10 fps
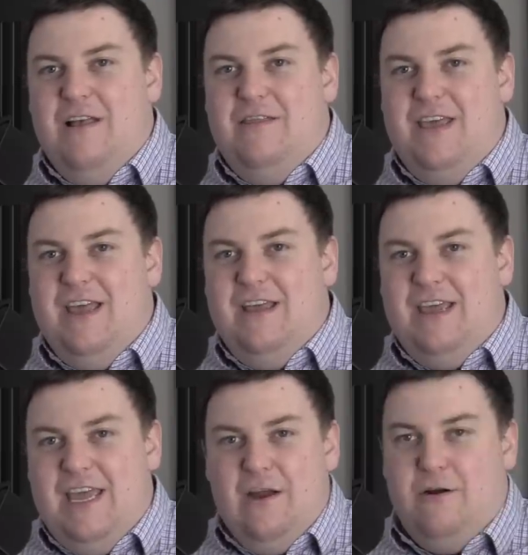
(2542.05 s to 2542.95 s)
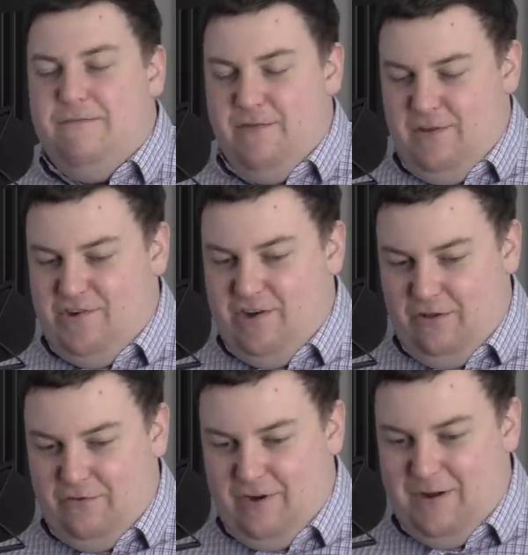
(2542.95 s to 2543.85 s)
the gear for the
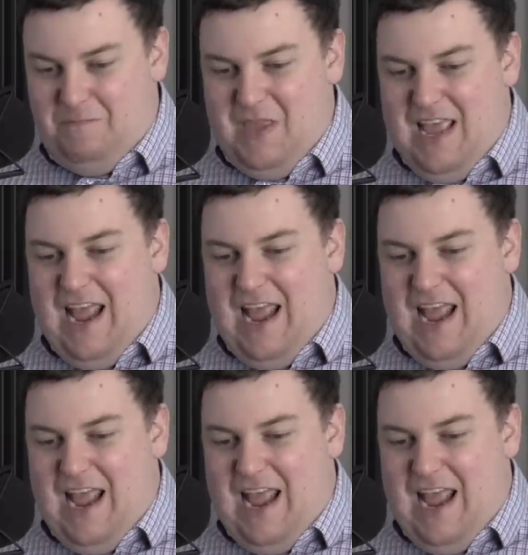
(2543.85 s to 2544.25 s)
children.